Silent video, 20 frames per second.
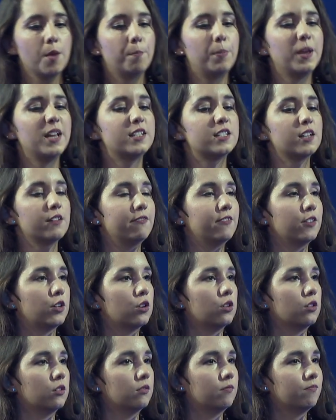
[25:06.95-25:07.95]
Be
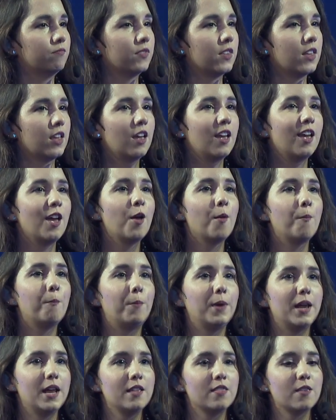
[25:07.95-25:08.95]
difficult.
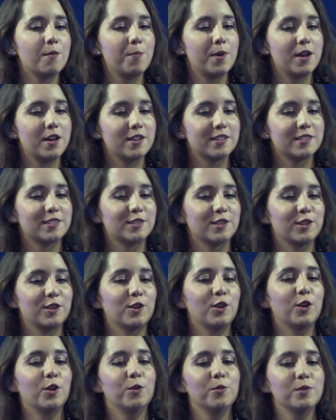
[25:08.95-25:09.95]
Be the person
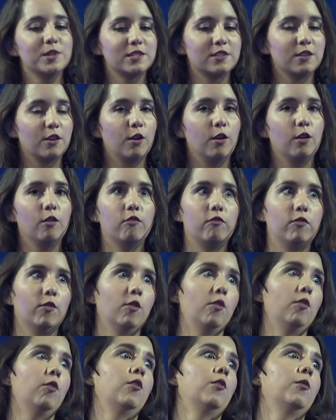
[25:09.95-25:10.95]
who is known for
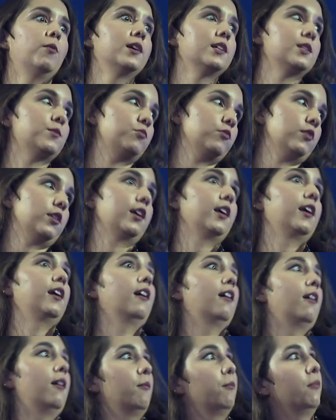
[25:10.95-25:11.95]
always
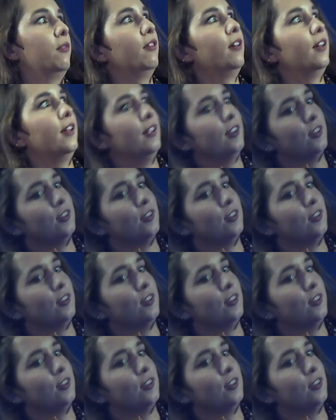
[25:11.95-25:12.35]
bringing up the